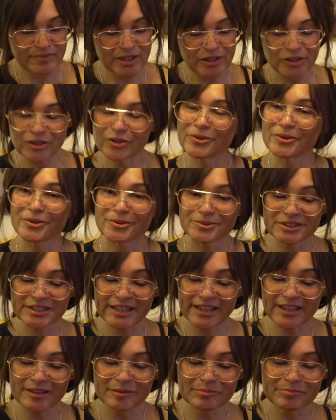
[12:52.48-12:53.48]
Luco
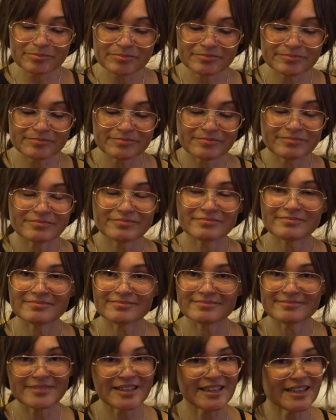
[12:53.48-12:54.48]
tape.
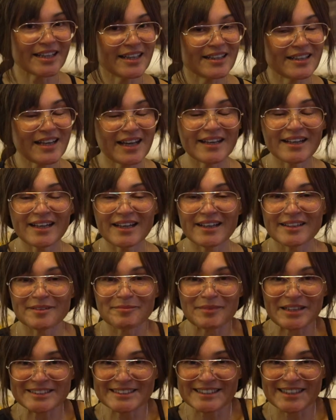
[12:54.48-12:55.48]
Again, I
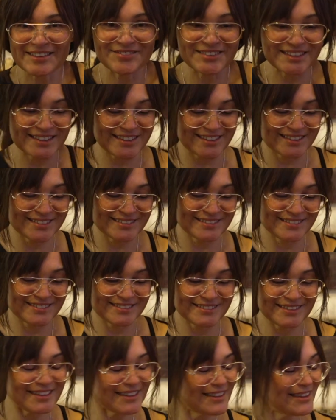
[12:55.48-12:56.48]
itemize everything
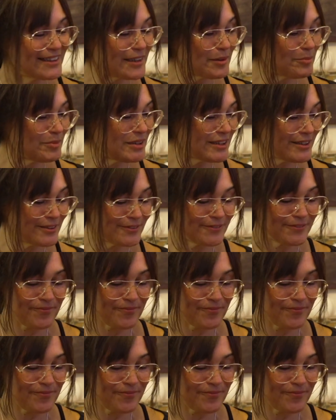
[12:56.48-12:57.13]
in the link below.